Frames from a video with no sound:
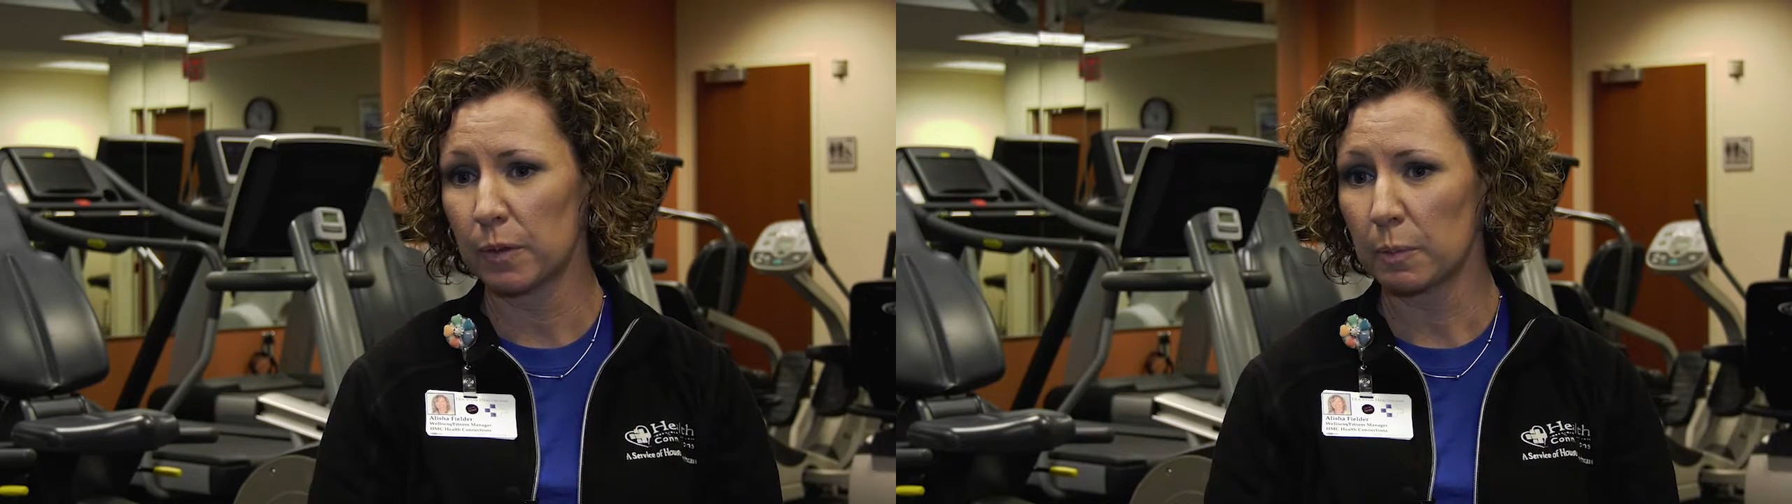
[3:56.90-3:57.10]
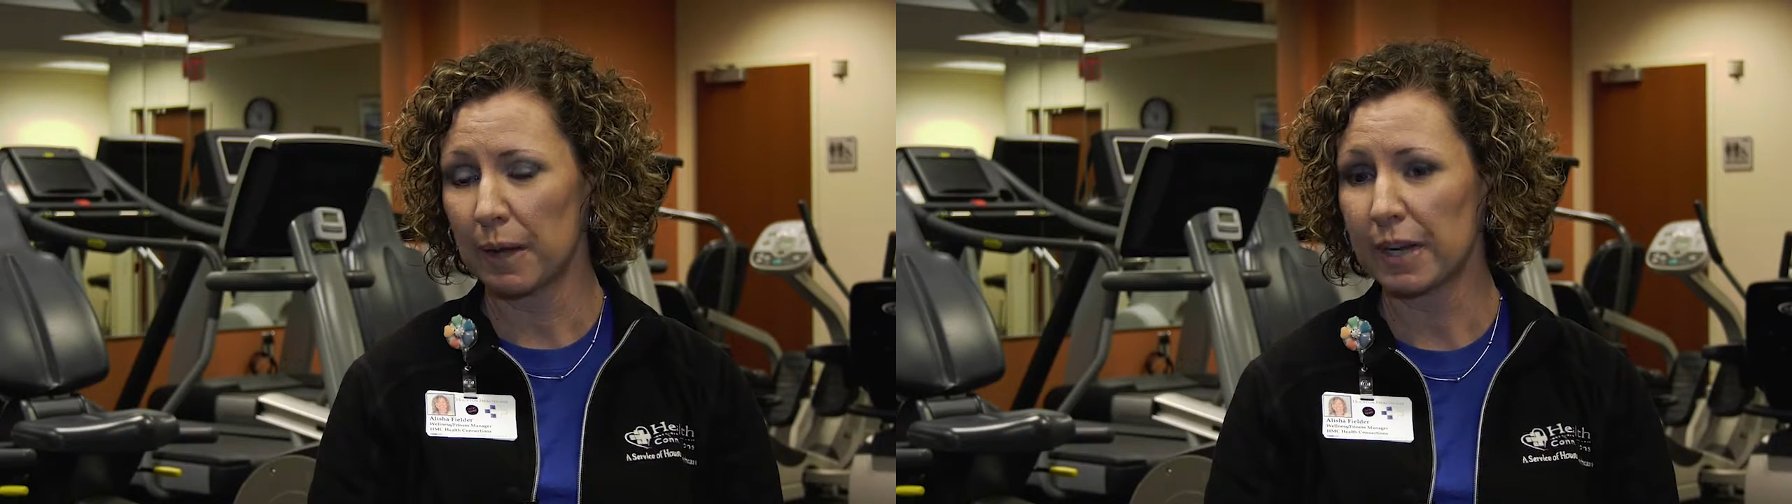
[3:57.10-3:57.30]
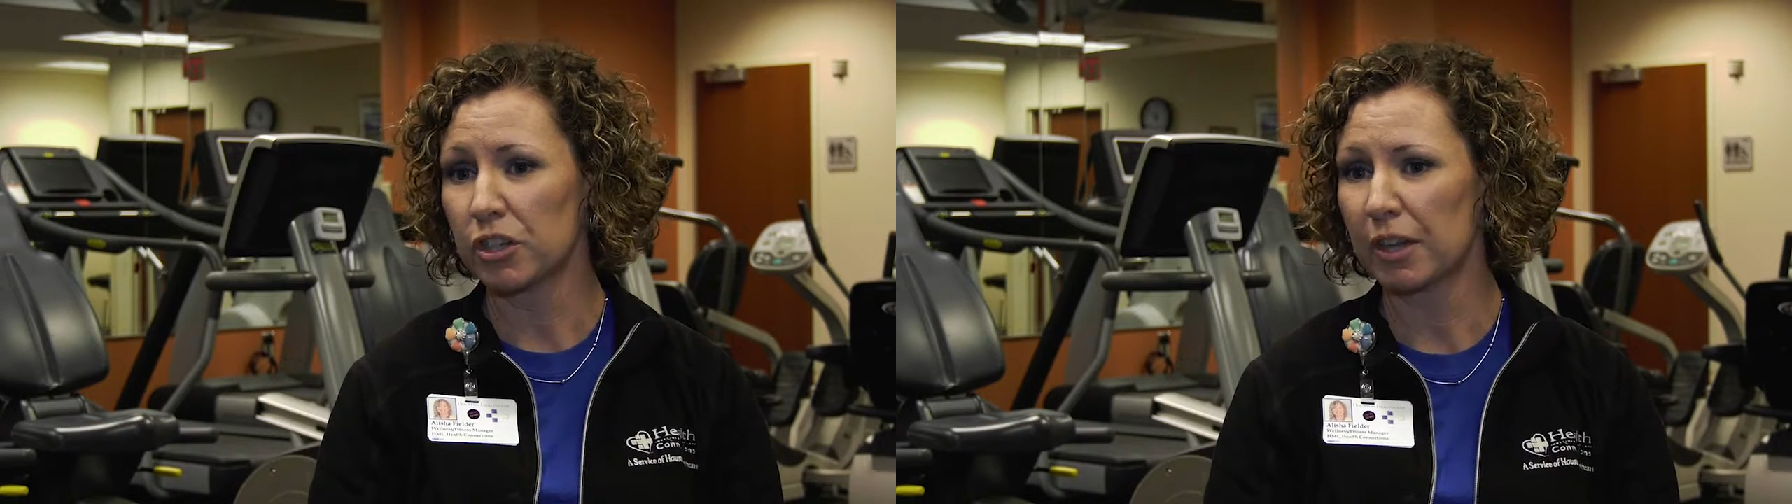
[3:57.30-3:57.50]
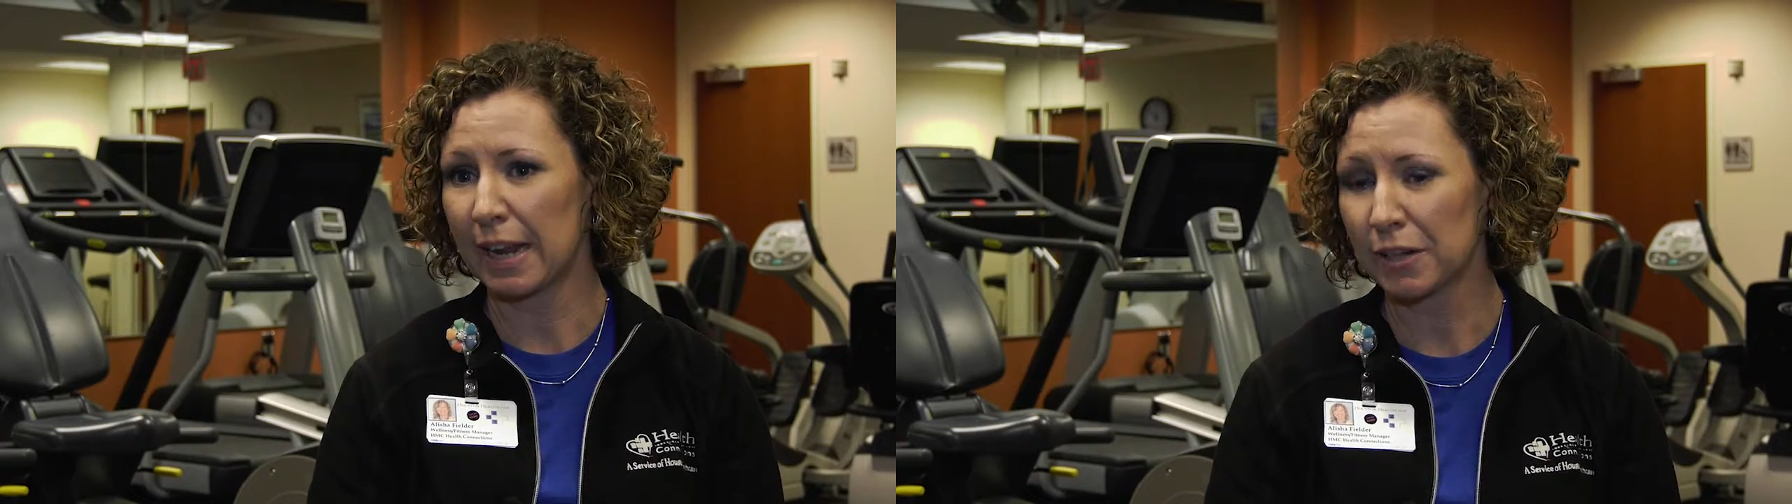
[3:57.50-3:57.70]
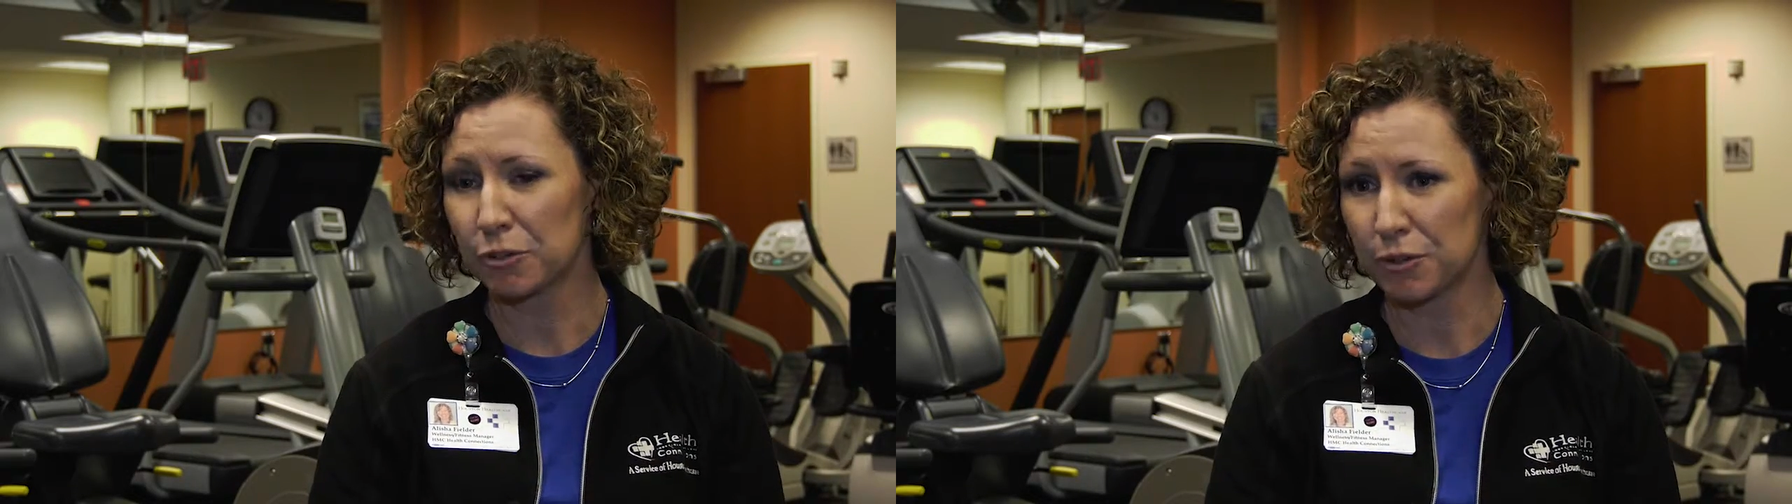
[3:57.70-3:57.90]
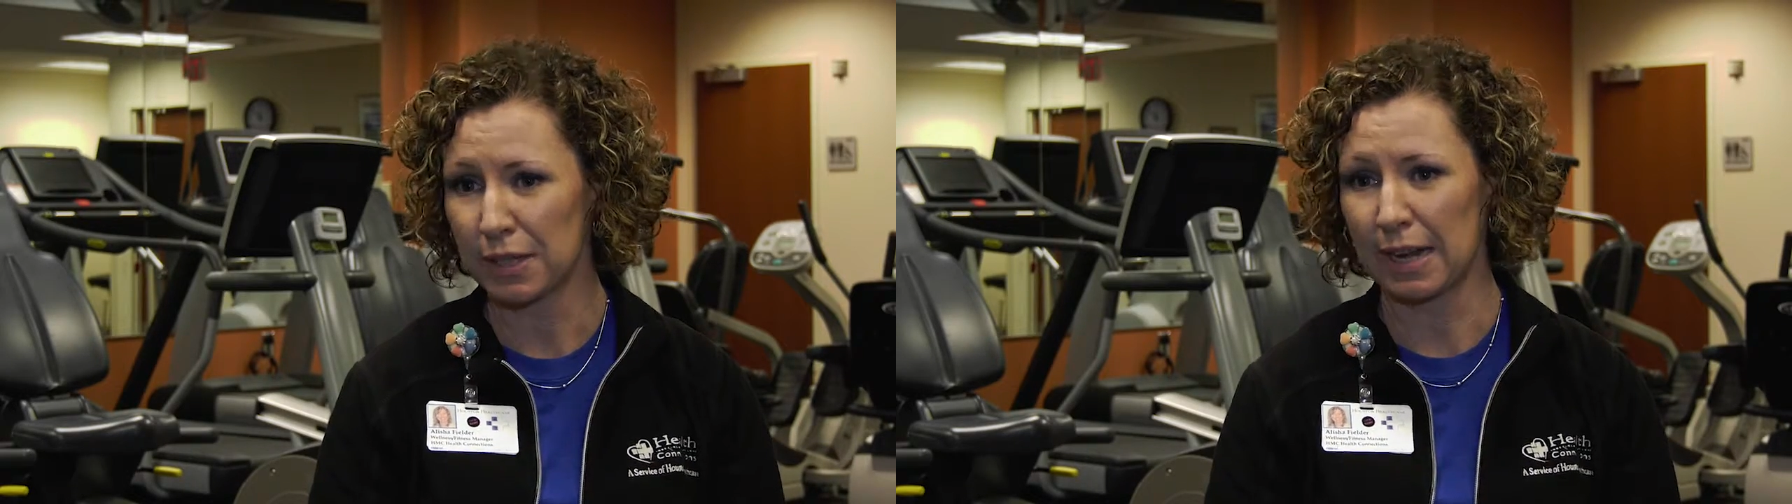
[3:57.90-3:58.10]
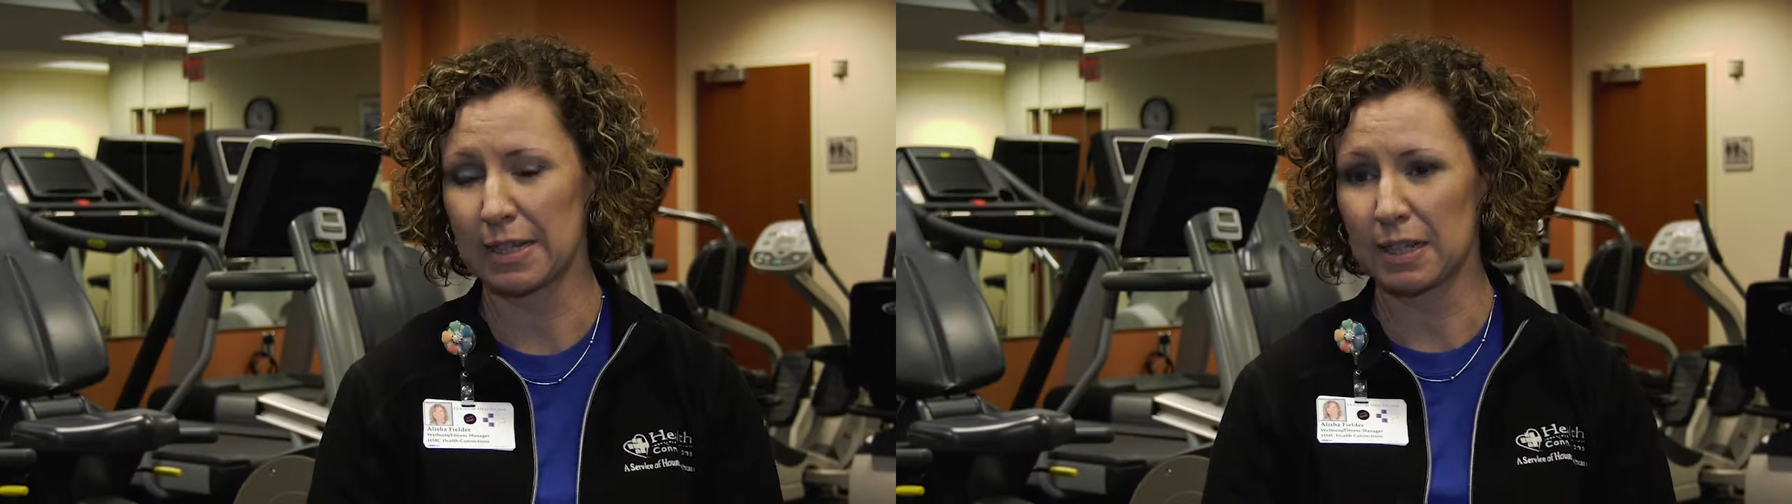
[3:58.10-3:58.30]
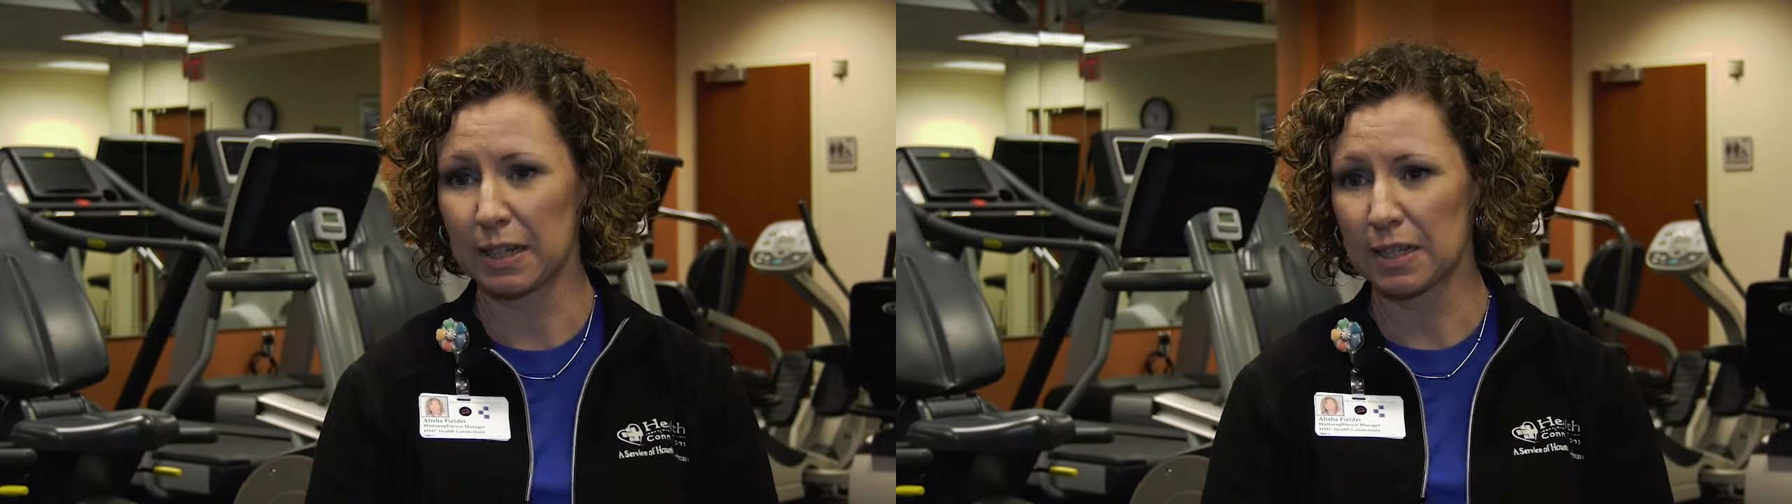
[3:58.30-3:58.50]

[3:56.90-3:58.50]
the patient exercising,